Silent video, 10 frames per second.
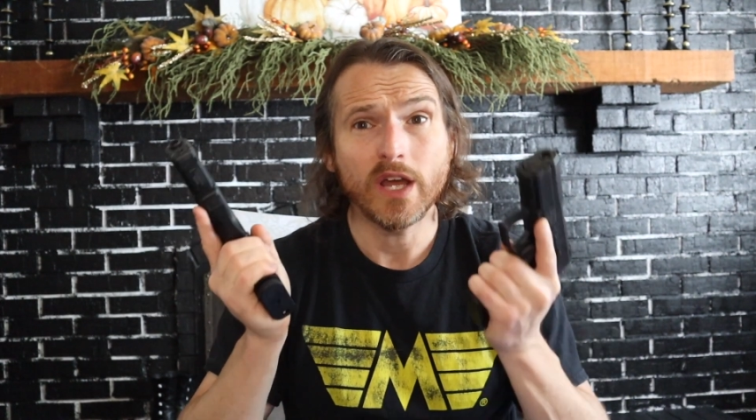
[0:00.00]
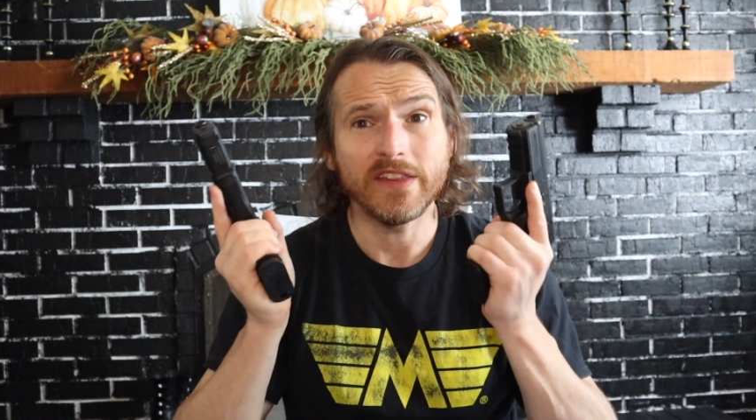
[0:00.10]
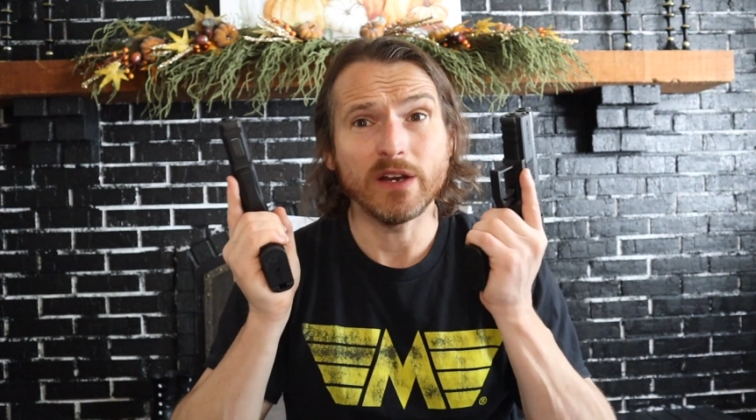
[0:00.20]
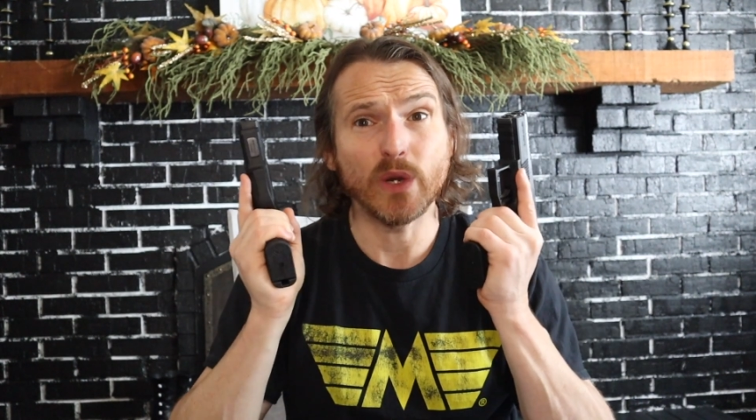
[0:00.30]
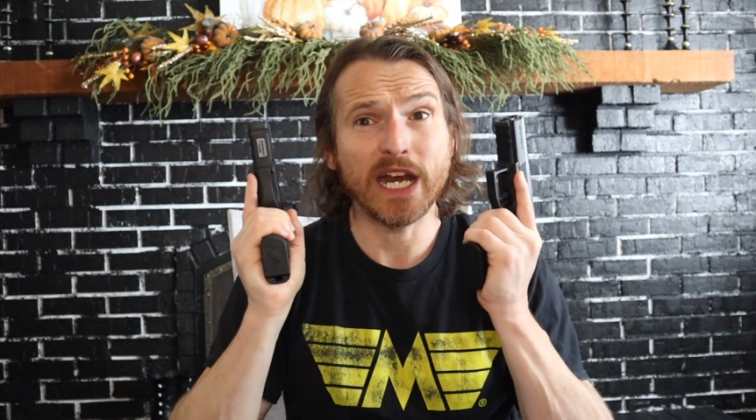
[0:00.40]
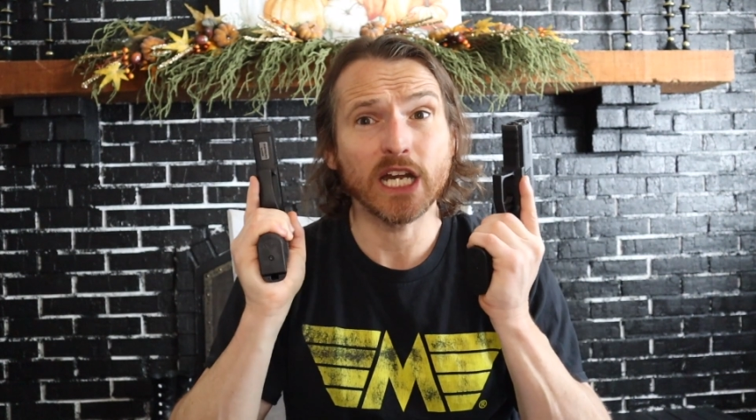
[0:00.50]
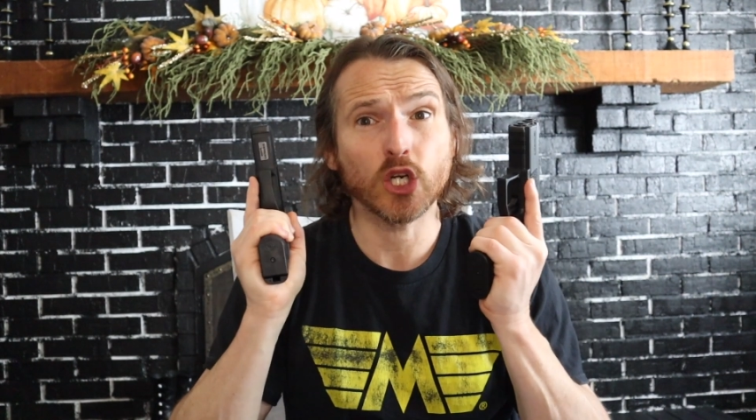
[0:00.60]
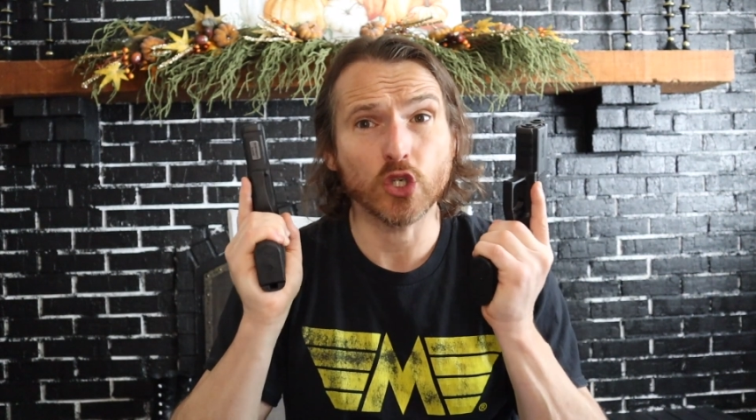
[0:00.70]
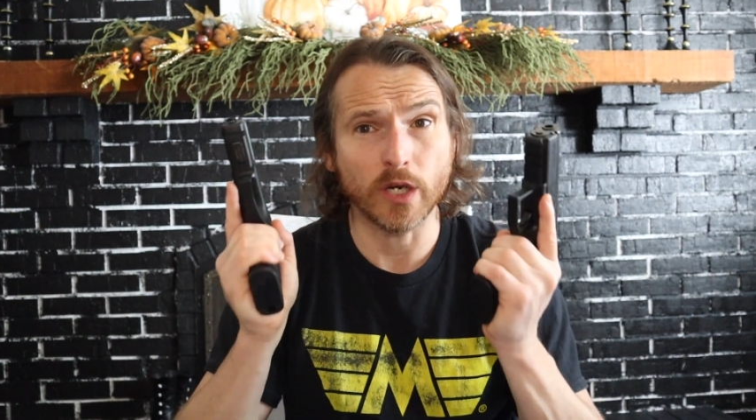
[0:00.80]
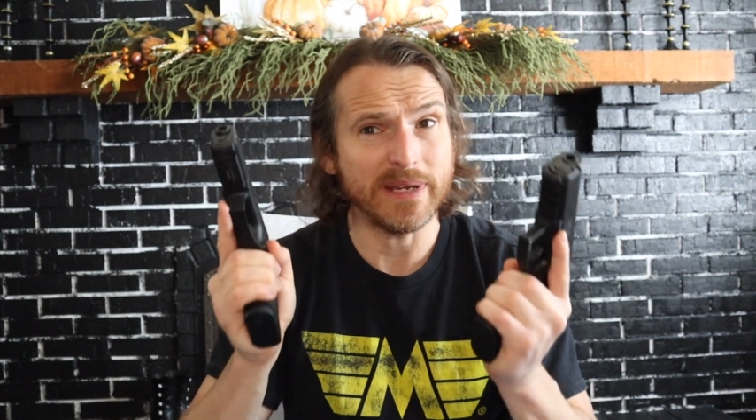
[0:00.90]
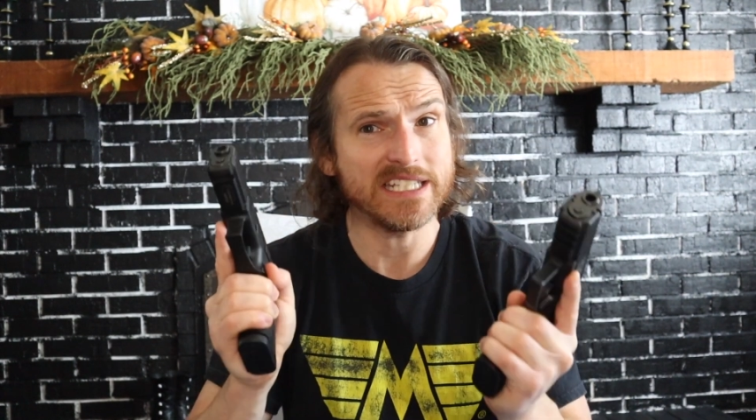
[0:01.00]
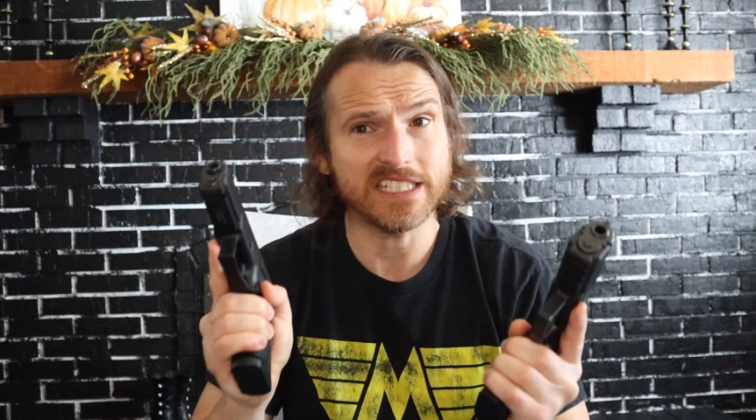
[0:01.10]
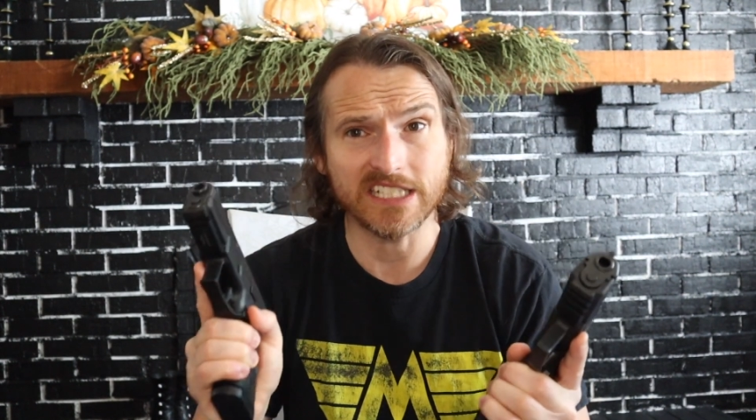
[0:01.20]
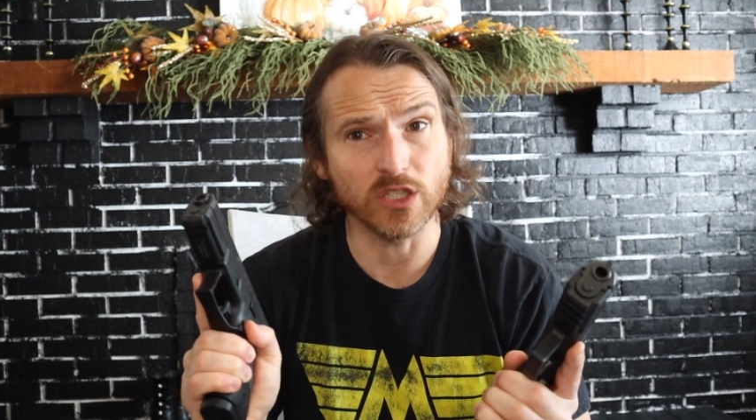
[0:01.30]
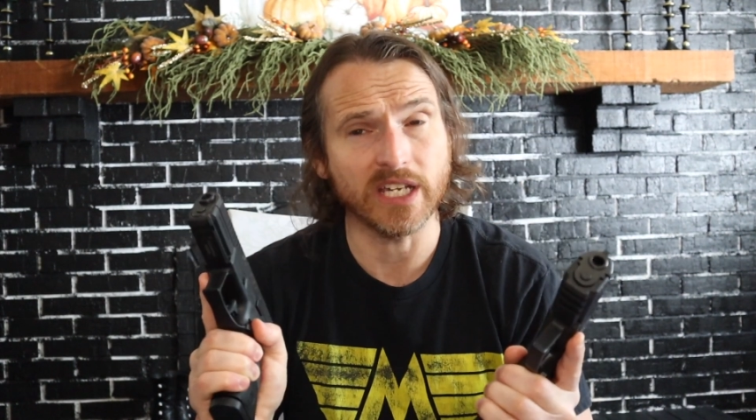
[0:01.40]
They ran crummy
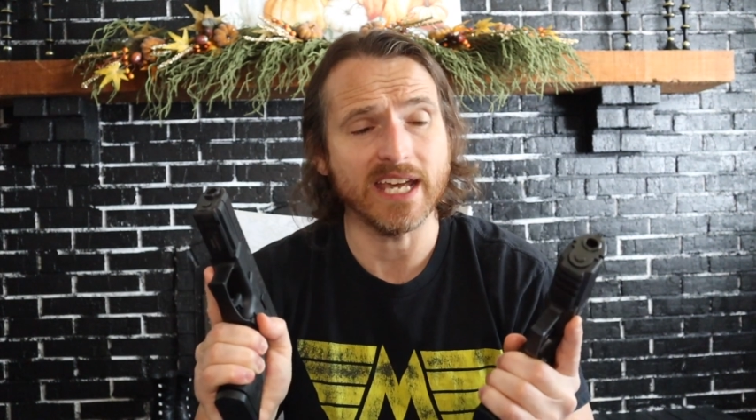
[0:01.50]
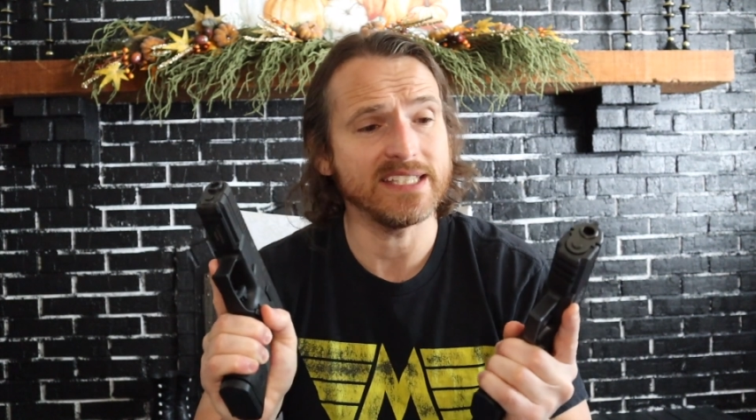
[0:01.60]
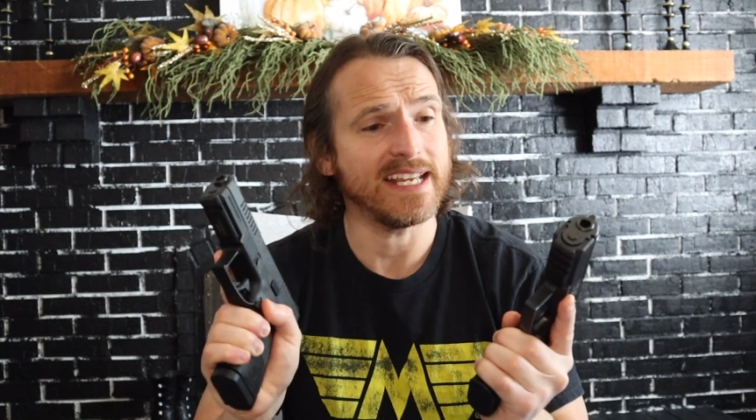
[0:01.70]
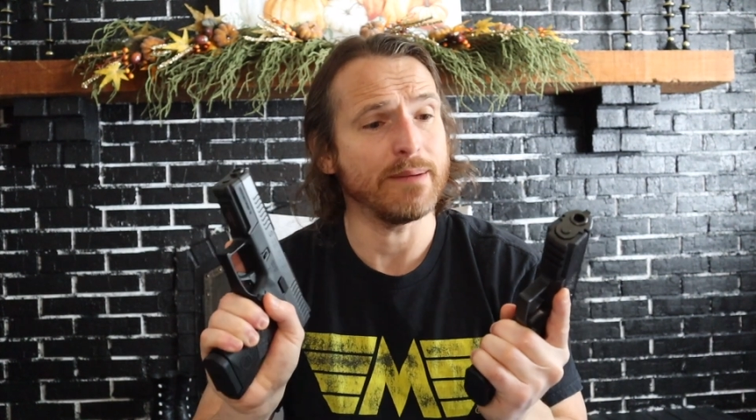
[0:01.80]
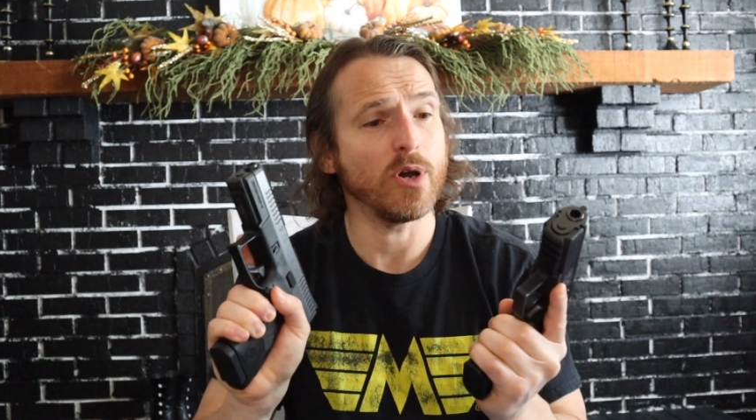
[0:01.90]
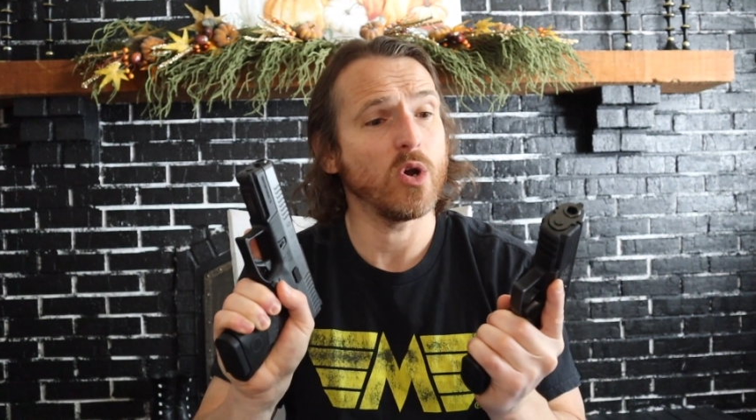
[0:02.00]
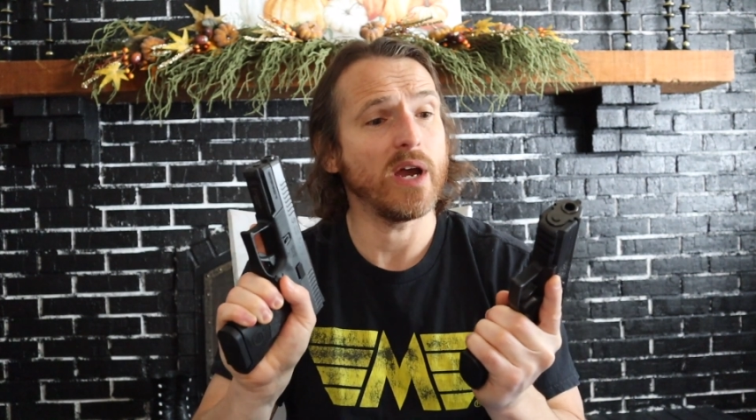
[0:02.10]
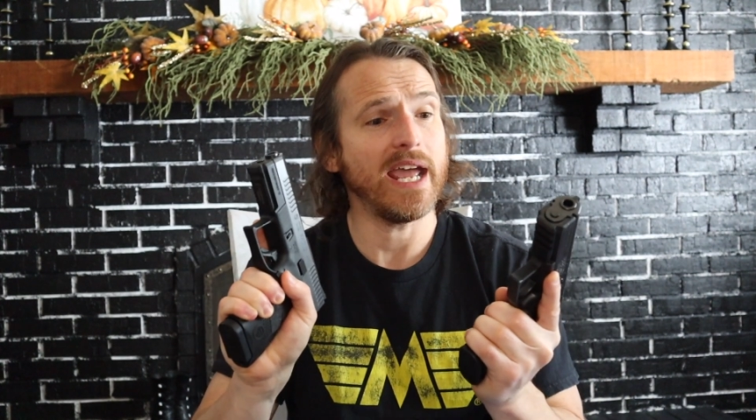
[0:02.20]
steel-cased ammo.